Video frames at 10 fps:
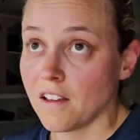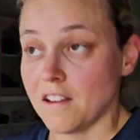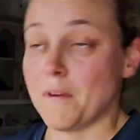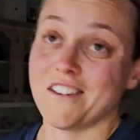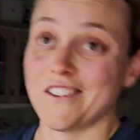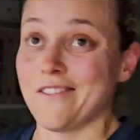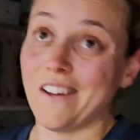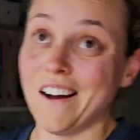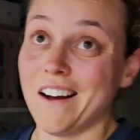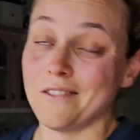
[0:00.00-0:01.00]
You may just
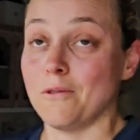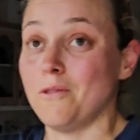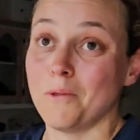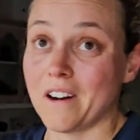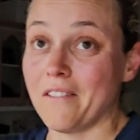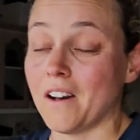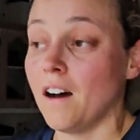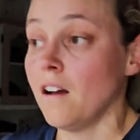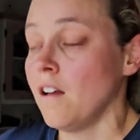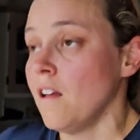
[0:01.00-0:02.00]
fart or whatever.